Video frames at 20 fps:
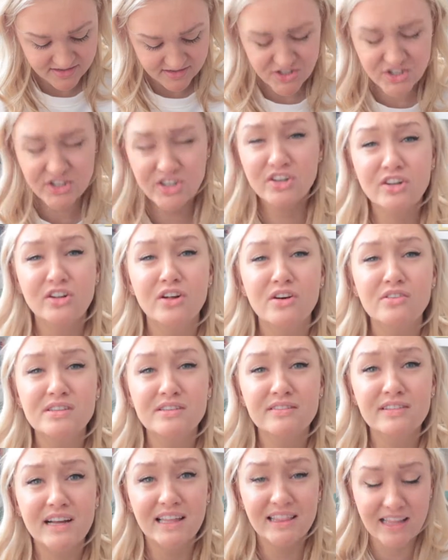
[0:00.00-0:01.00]
Do your clothes
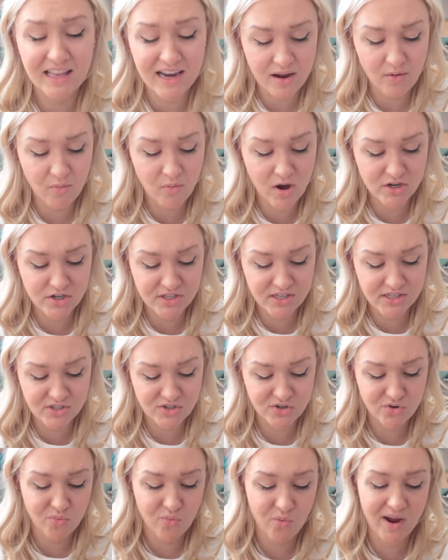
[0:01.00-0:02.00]
ever get that, I washed
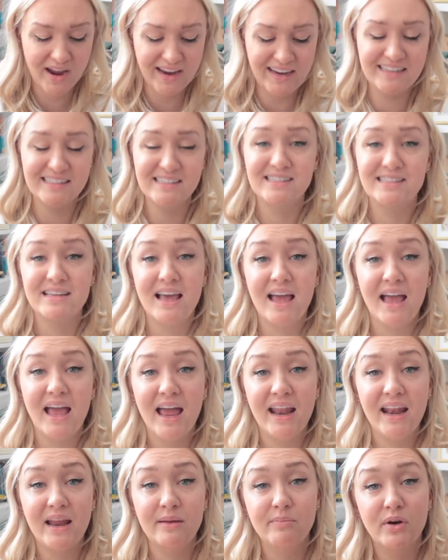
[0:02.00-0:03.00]
this twice
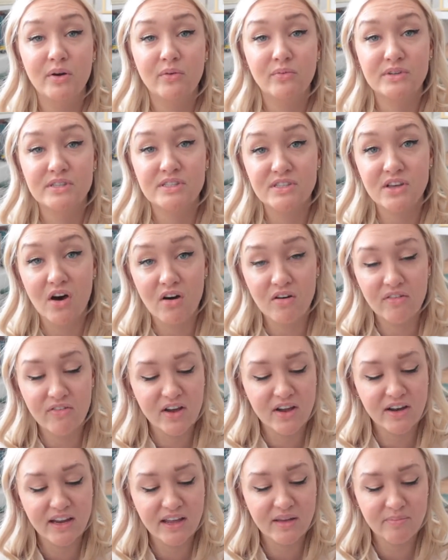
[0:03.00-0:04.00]
and I put Resolve
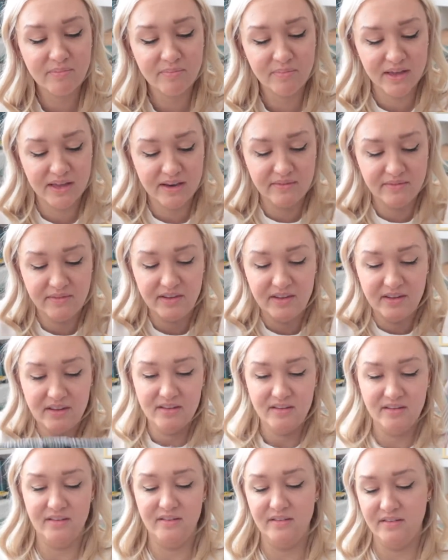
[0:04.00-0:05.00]
on it, but
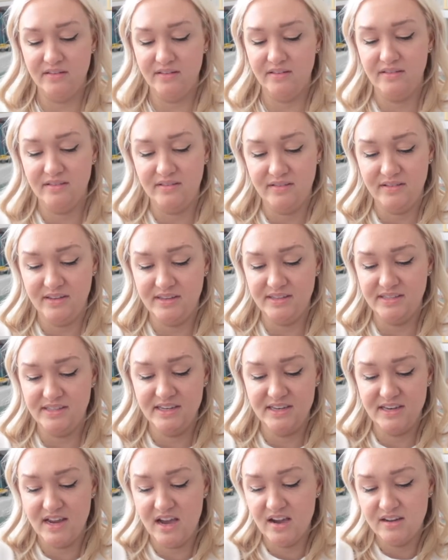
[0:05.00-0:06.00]

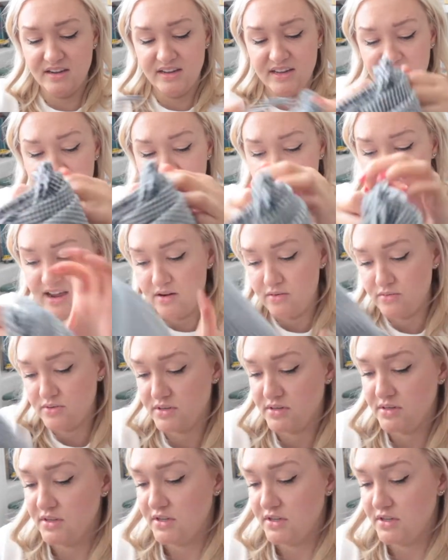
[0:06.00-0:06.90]
did not get it out.